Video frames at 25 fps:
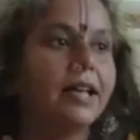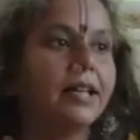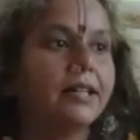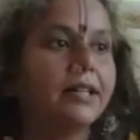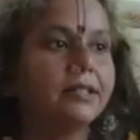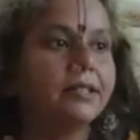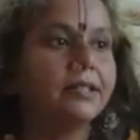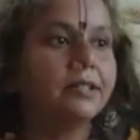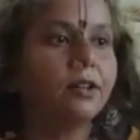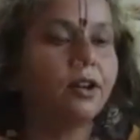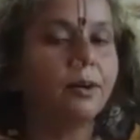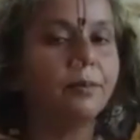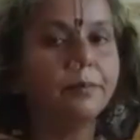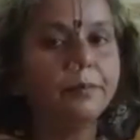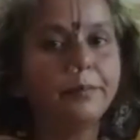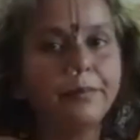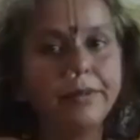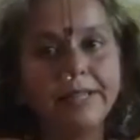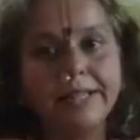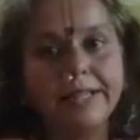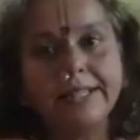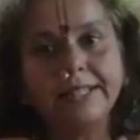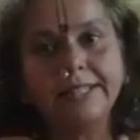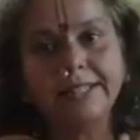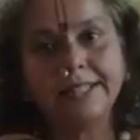is
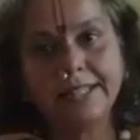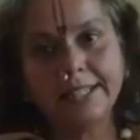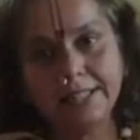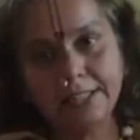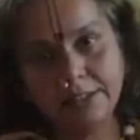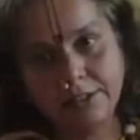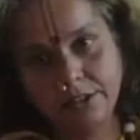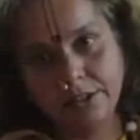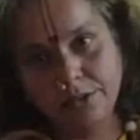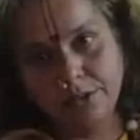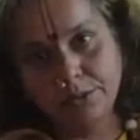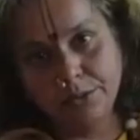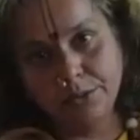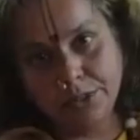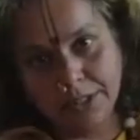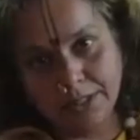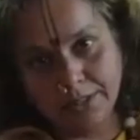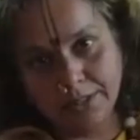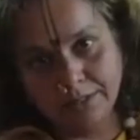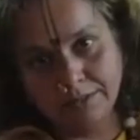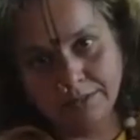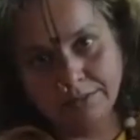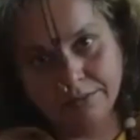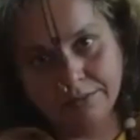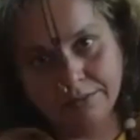complete in
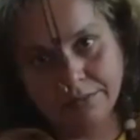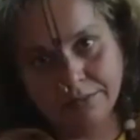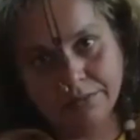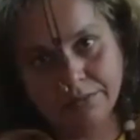union,